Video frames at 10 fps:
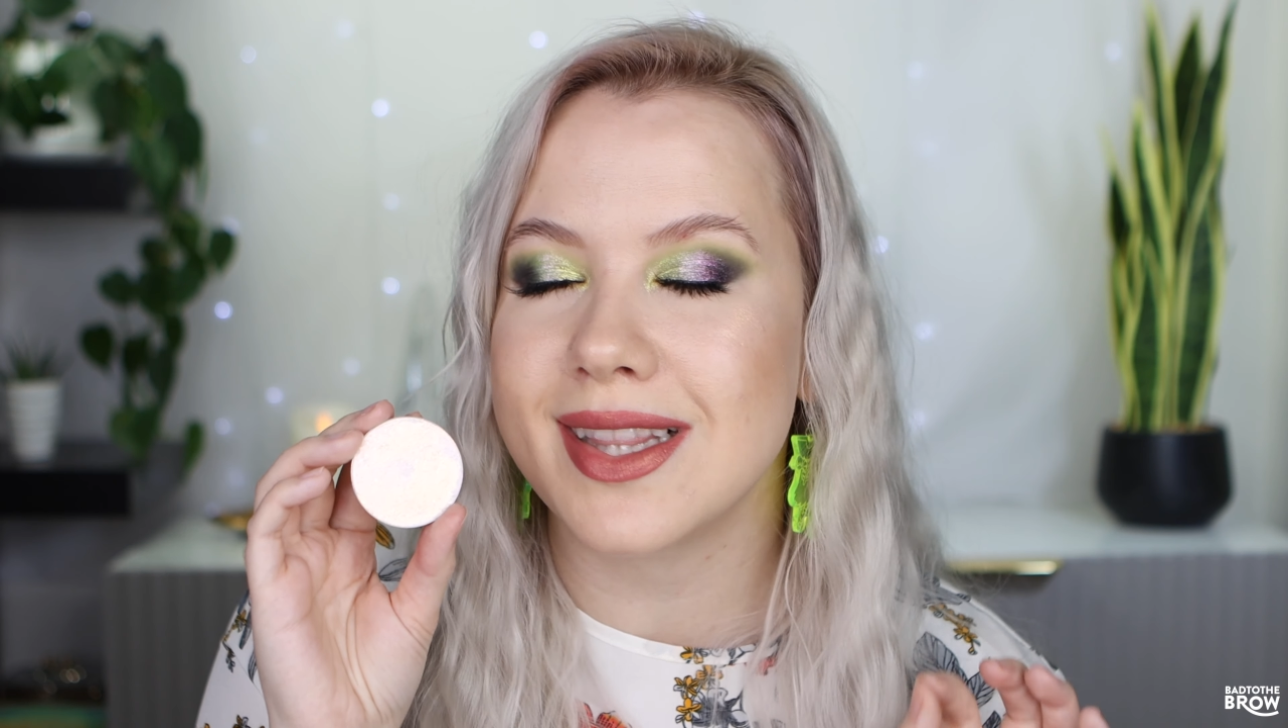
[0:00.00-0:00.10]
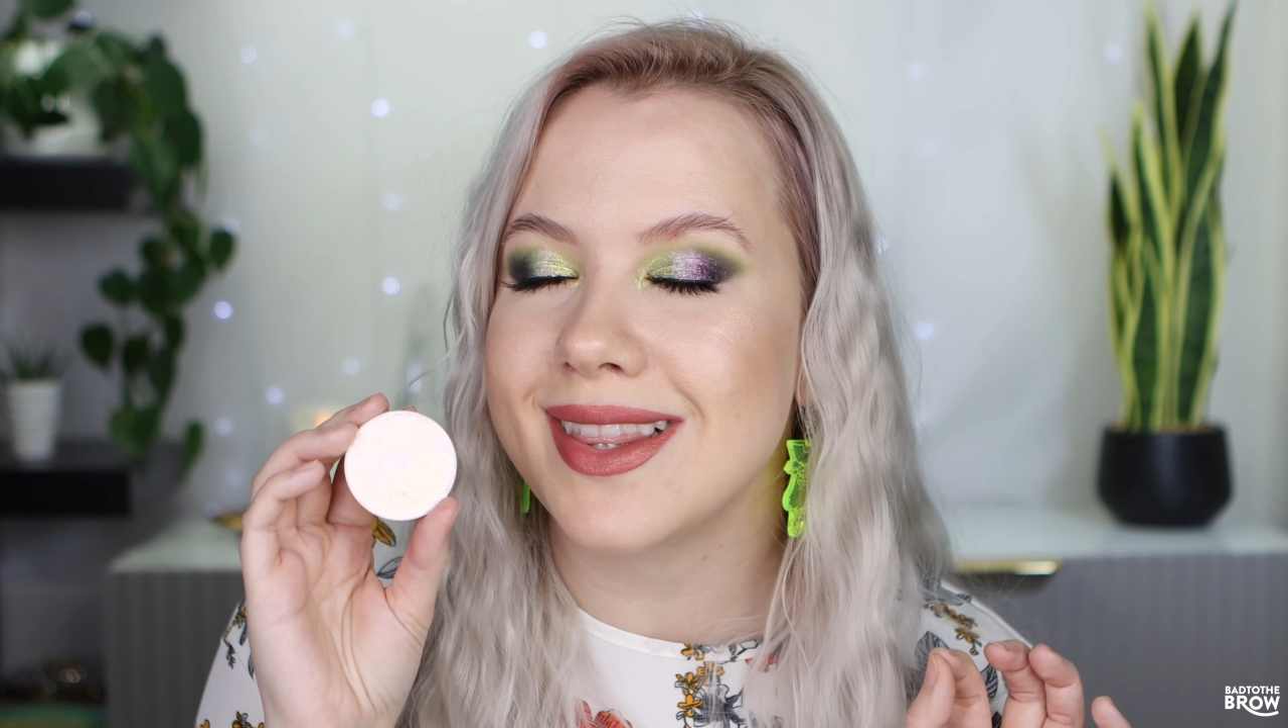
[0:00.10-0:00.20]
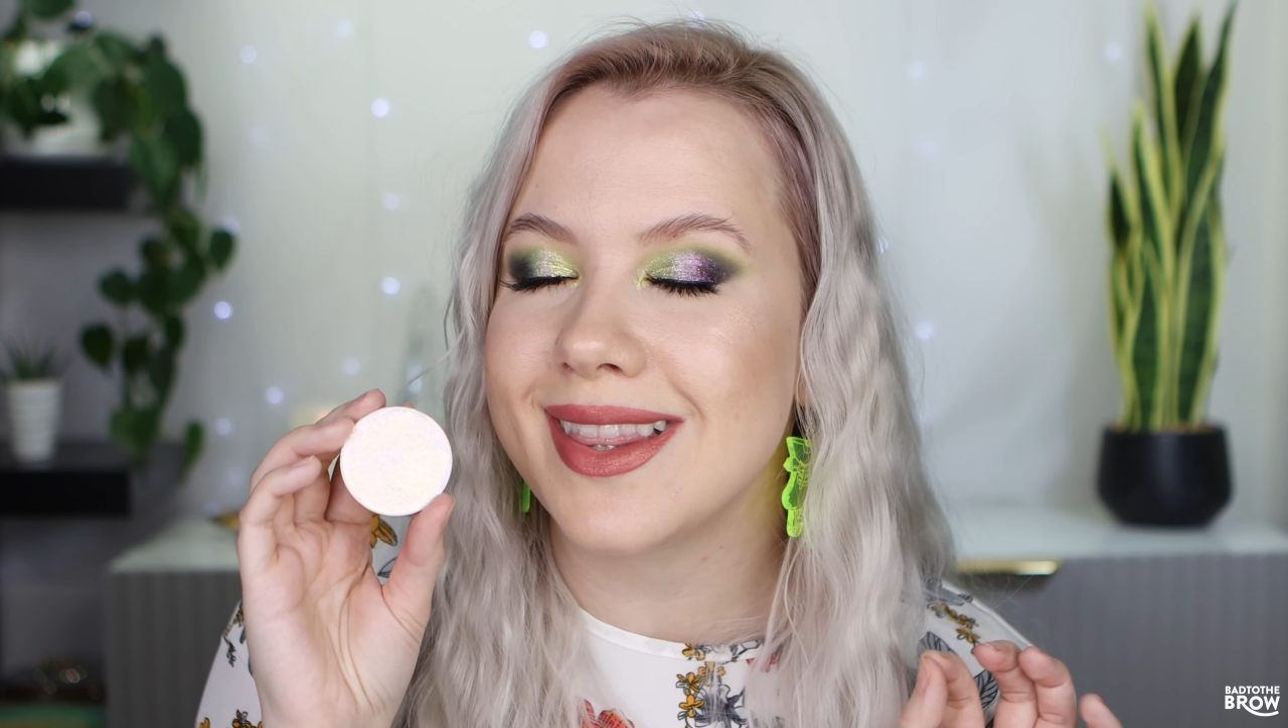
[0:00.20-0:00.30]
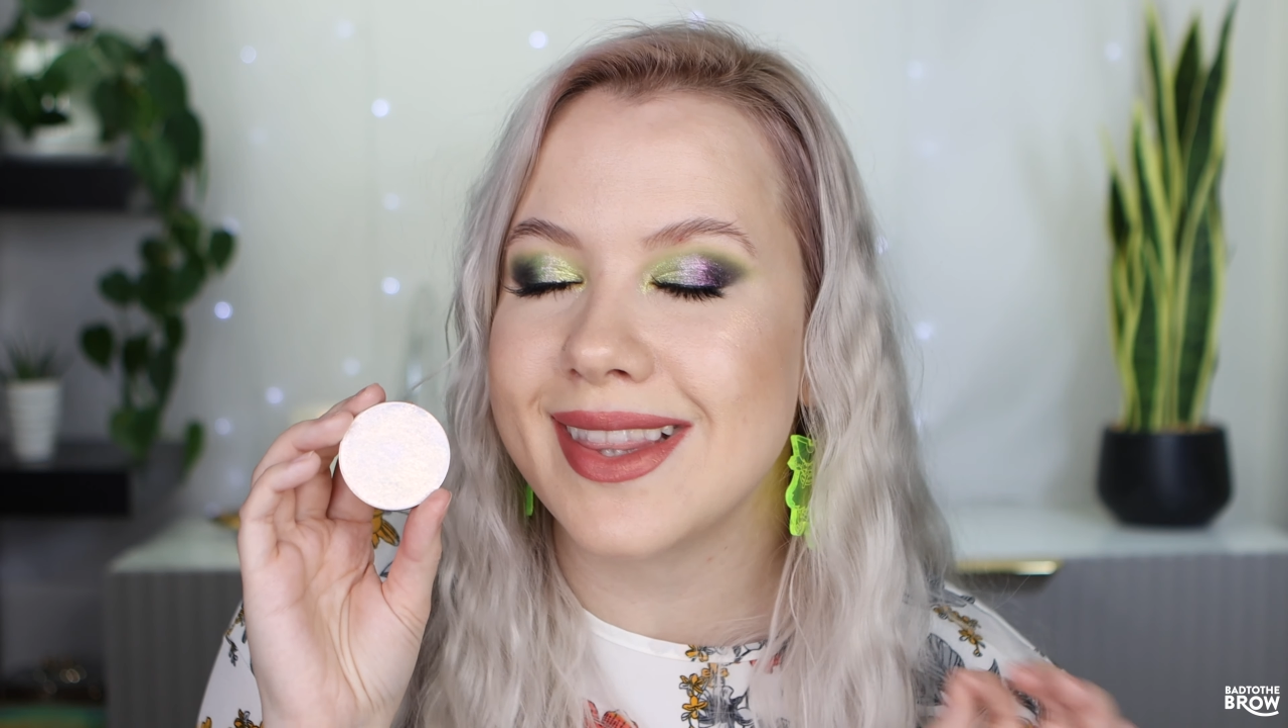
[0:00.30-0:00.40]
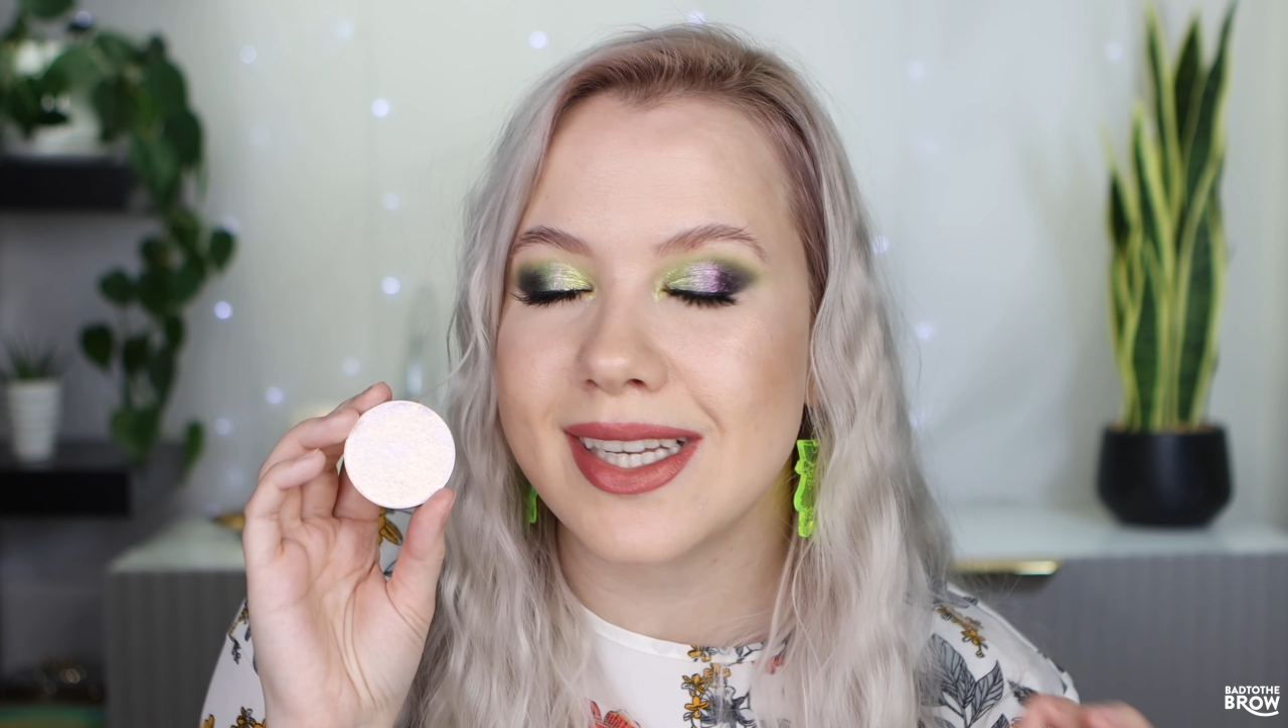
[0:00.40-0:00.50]
a
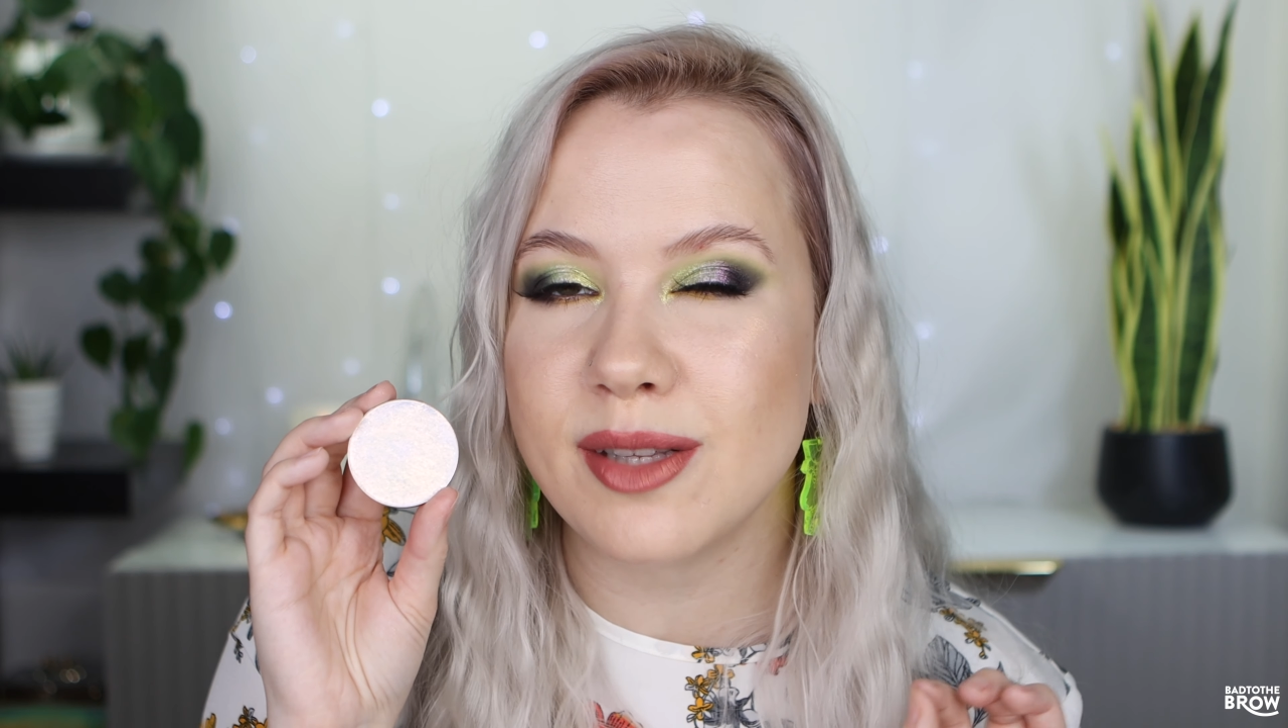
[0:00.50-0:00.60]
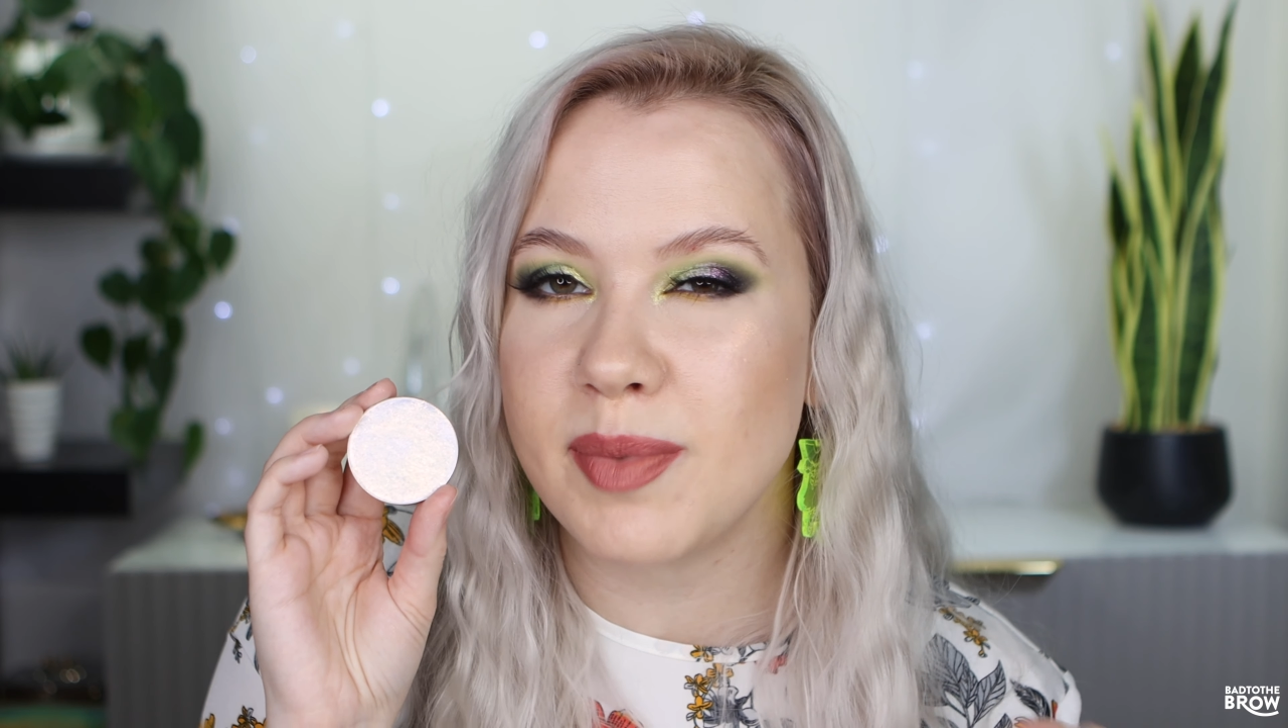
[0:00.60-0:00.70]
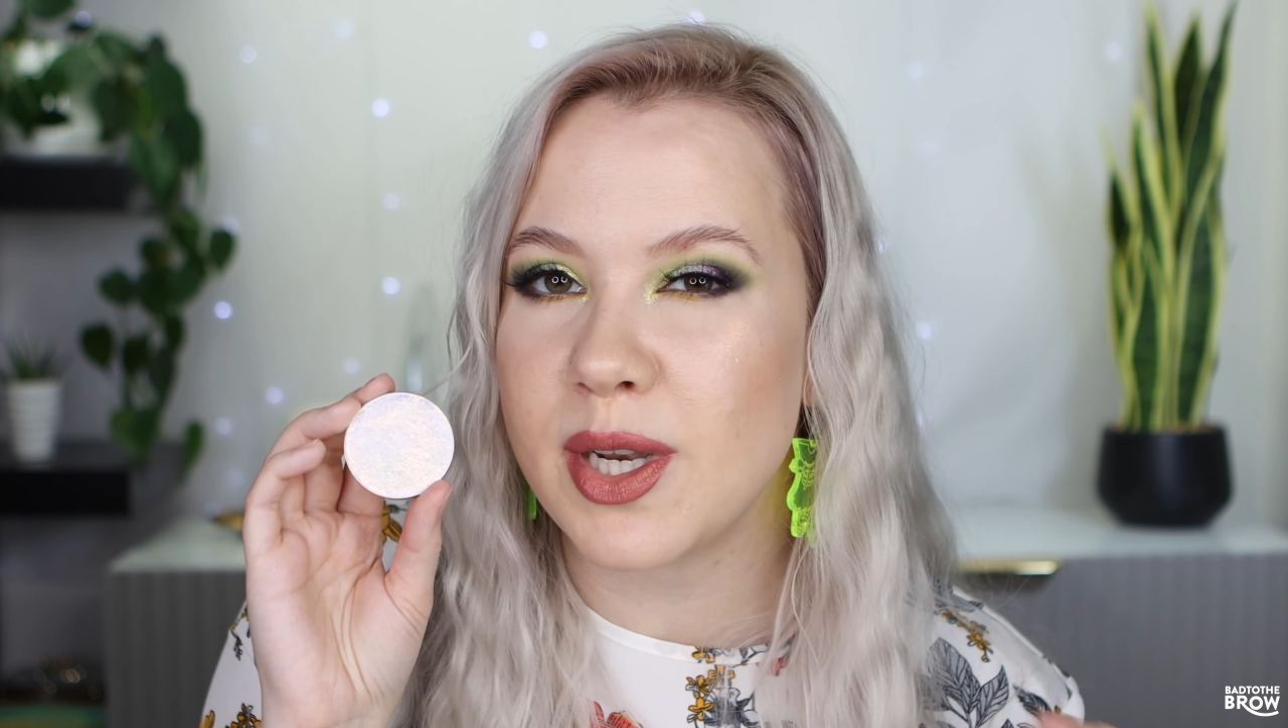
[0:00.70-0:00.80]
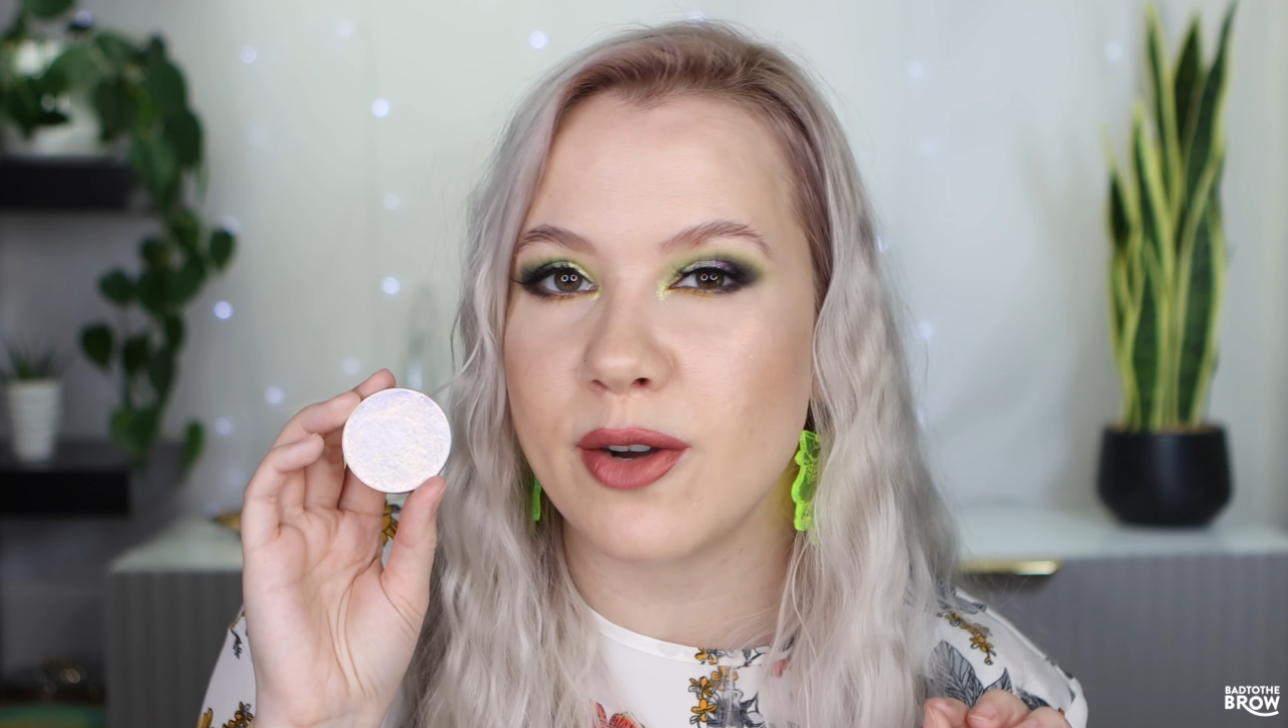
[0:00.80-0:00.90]
little bit